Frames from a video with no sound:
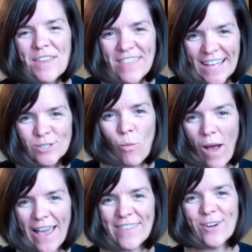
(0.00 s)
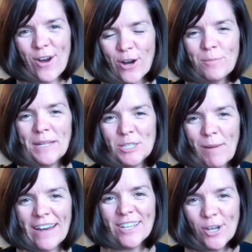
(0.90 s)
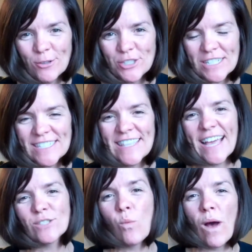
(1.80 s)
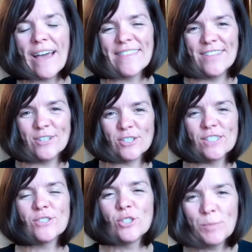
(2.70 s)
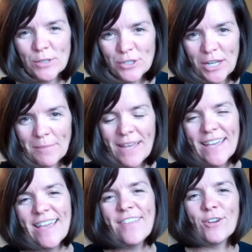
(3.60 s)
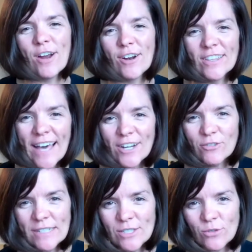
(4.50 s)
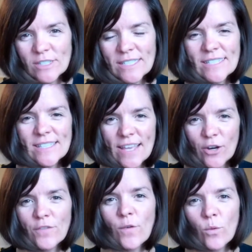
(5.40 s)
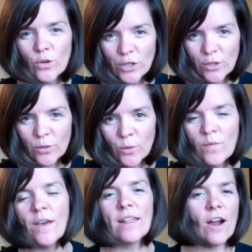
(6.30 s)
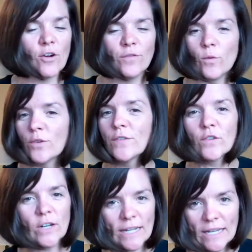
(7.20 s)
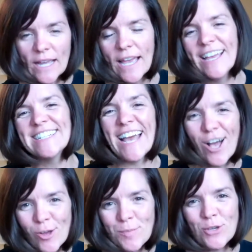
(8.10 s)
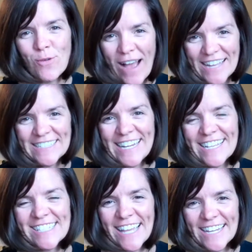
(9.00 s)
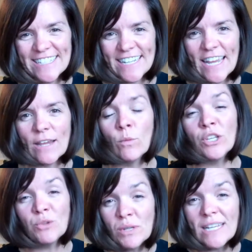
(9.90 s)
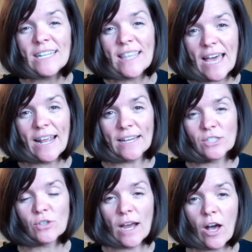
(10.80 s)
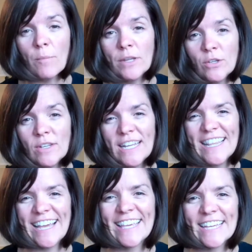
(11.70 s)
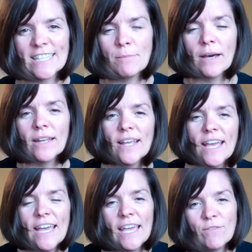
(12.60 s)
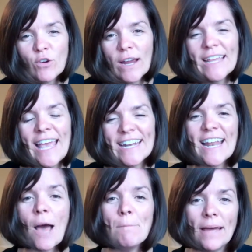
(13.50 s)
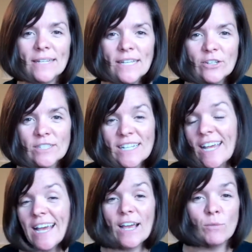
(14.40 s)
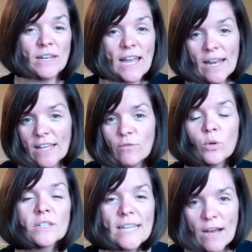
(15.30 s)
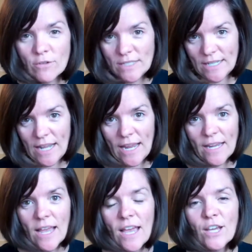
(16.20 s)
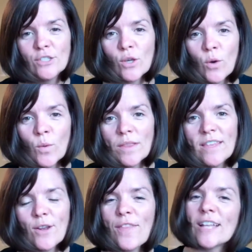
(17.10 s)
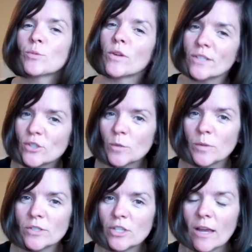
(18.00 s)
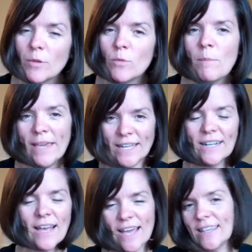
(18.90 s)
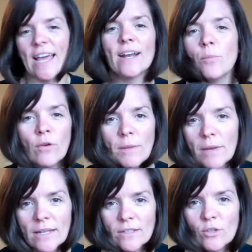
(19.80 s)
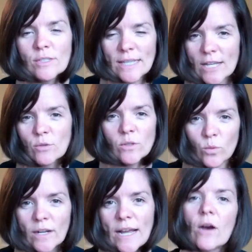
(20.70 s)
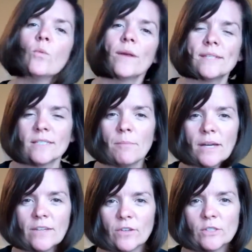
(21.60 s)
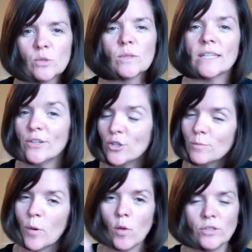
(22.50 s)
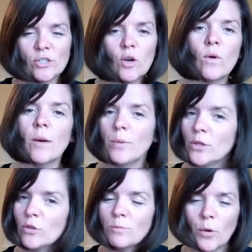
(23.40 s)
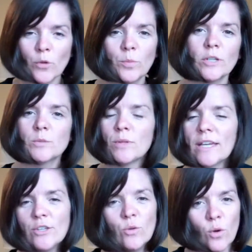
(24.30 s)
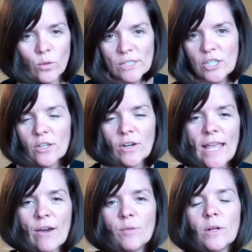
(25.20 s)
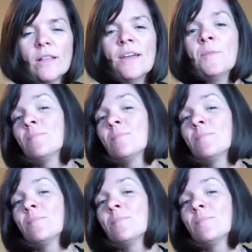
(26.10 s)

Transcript: That's why there are Beachbody coaches. That's why there's the Super Gym. There are a lot of resources there for you that are for free to help you on days like today when you need that extra help and you need that kick in the butt. If Greg had not been here today, I would not have worked out today. So, you know, that's where the Super Gym, you make an online appointment, you schedule a workout with somebody virtually, and you both show up and you both push play and you hold each other accountable.